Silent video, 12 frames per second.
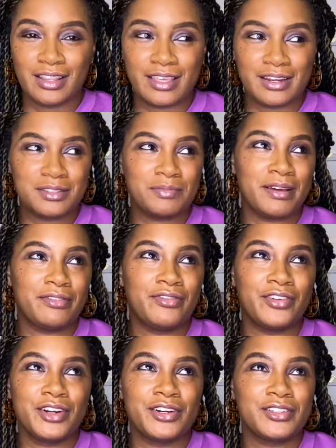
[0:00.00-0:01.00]
That is my
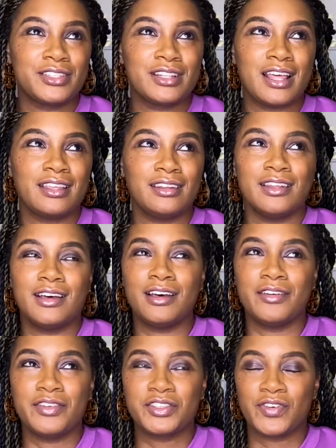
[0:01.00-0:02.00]
first
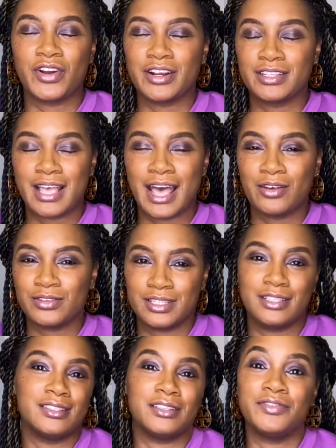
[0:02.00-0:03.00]
love as far as
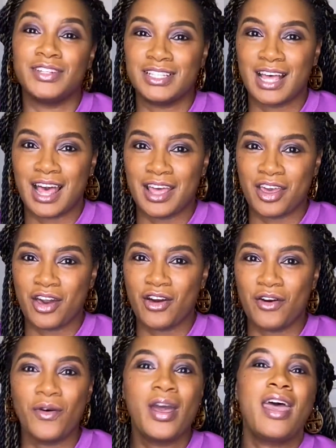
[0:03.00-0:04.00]
houses of design
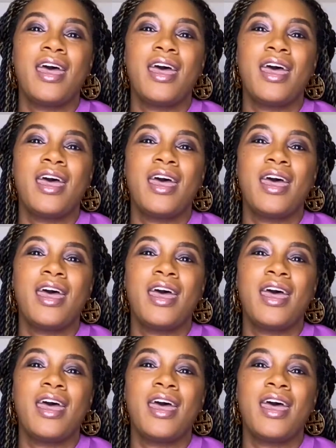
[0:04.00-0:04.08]
go.